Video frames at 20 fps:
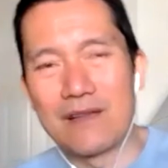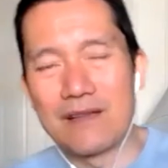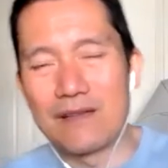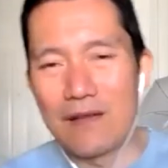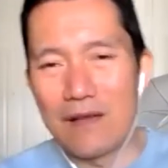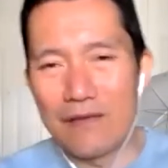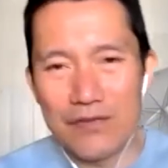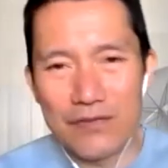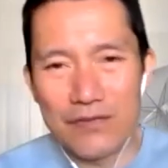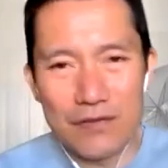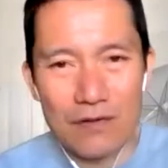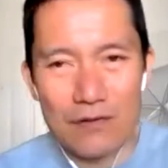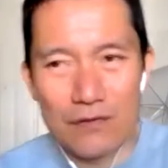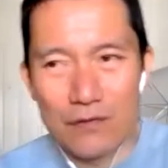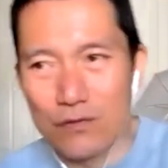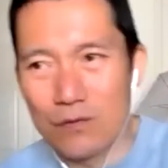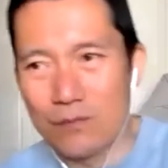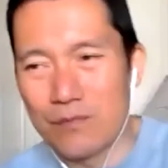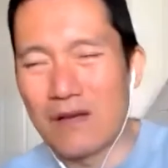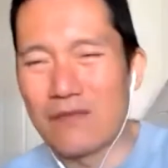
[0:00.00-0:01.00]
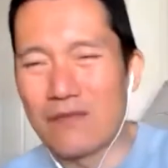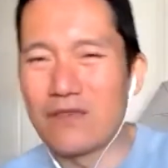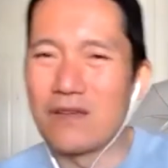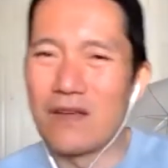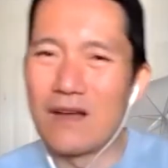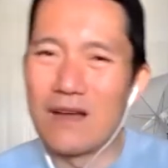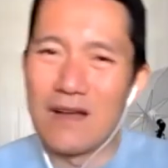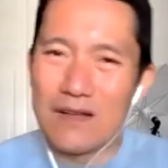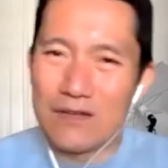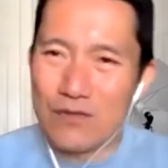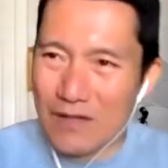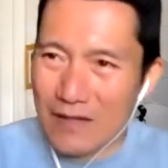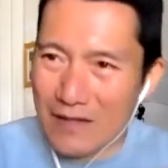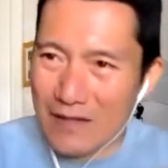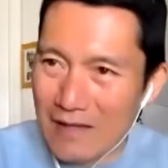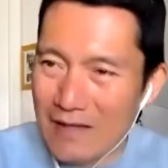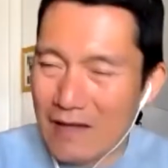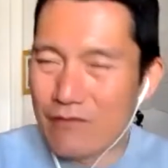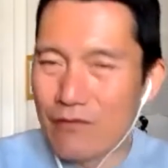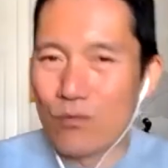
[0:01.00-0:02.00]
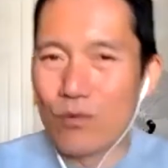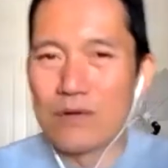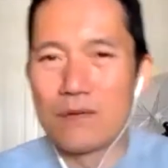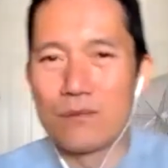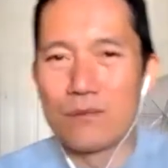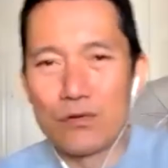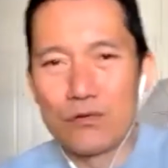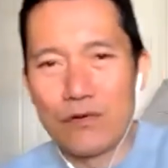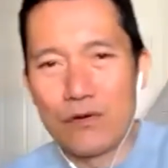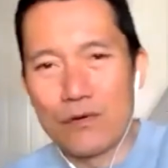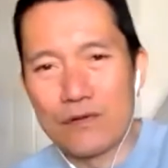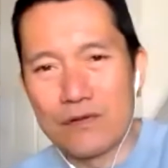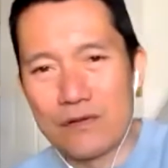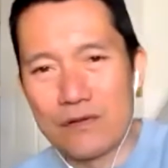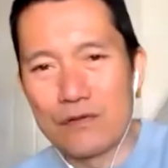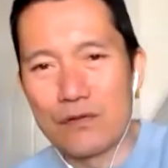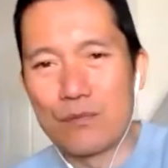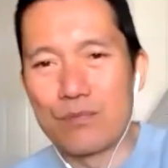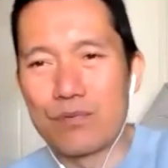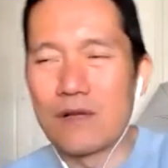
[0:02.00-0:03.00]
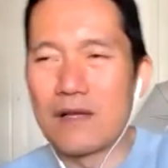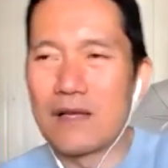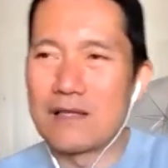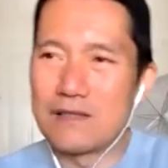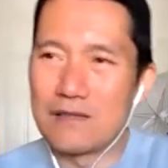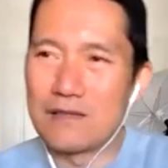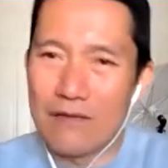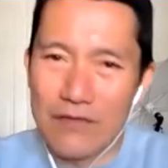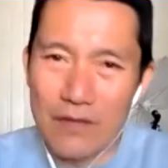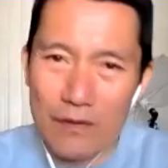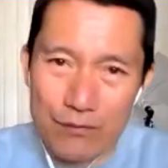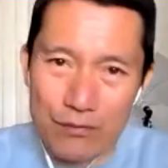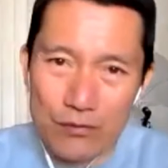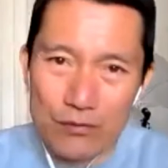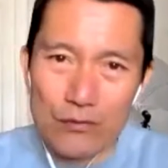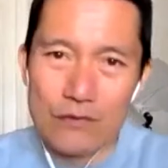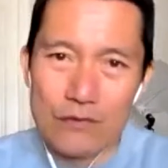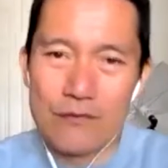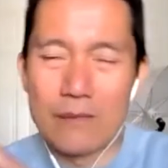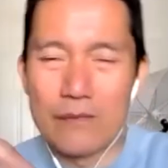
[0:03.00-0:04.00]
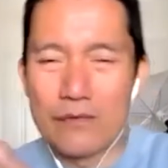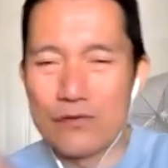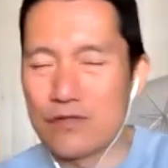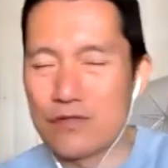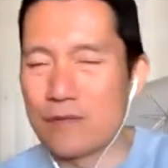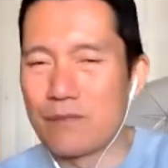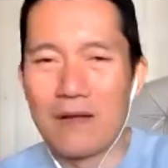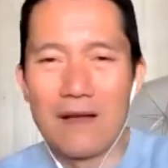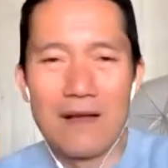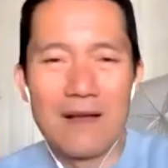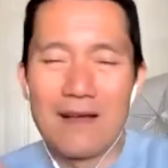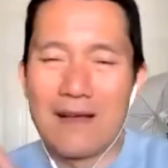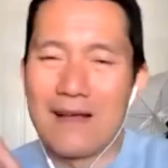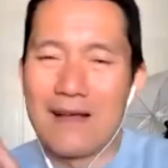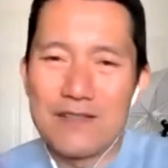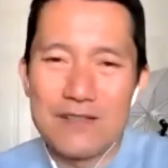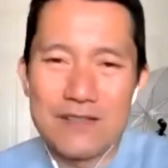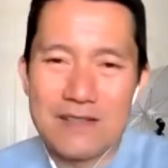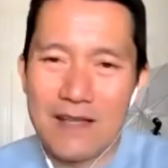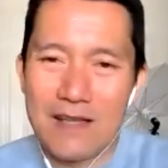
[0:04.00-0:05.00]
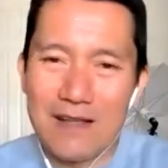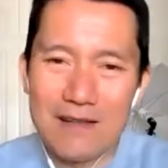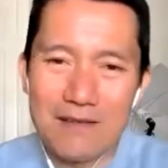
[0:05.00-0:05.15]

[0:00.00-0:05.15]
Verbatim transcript: then you have to start a new group you have to try to get everyone to move over to the new place and you have to approve membership it's just like